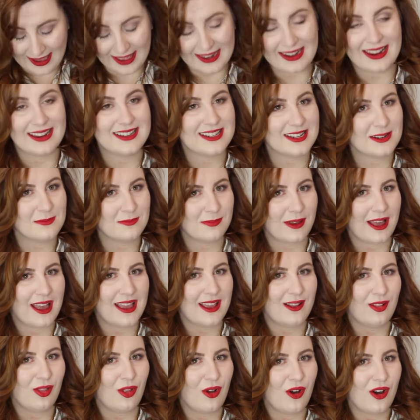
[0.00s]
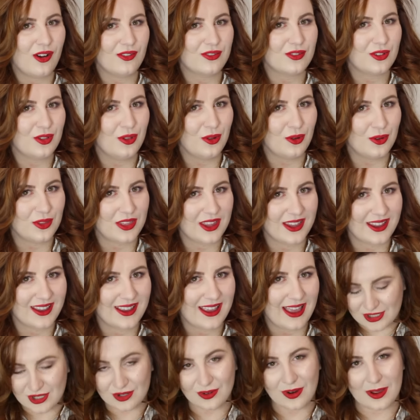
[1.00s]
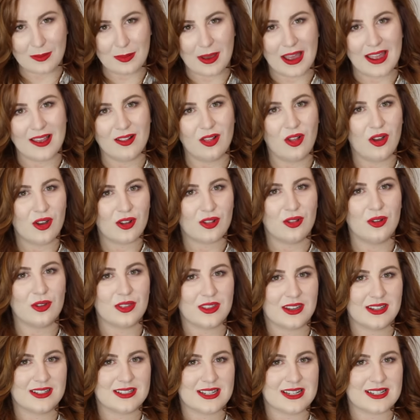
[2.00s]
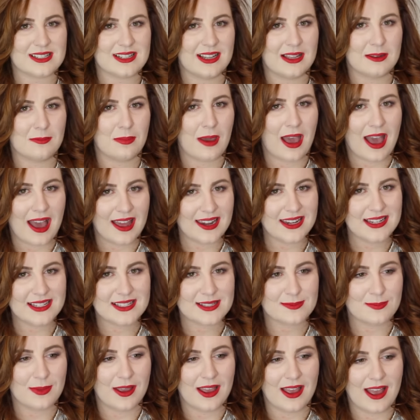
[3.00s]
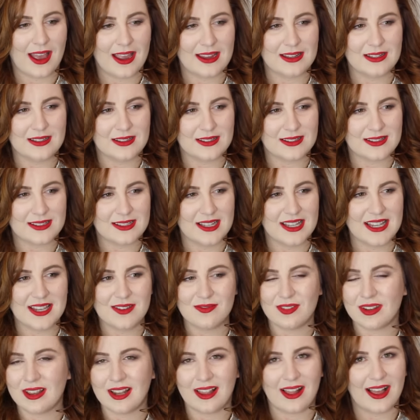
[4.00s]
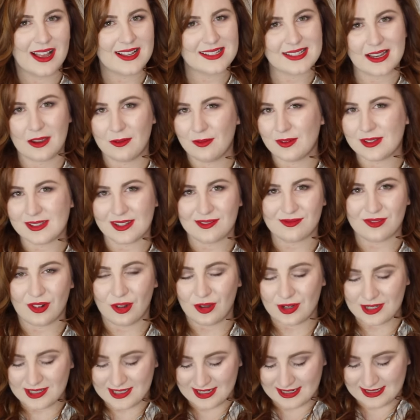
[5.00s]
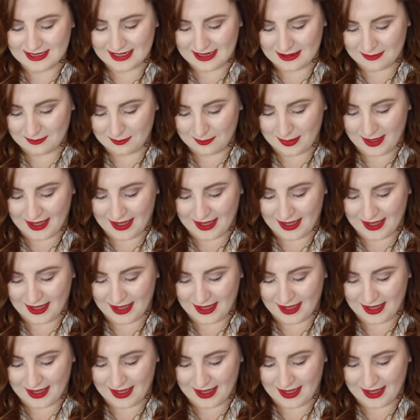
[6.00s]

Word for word: And I didn't buy a lot of clothing. Do you know, I buy a lot of clothing at Disneyland Paris, but I Even the last time I was in Florida I didn't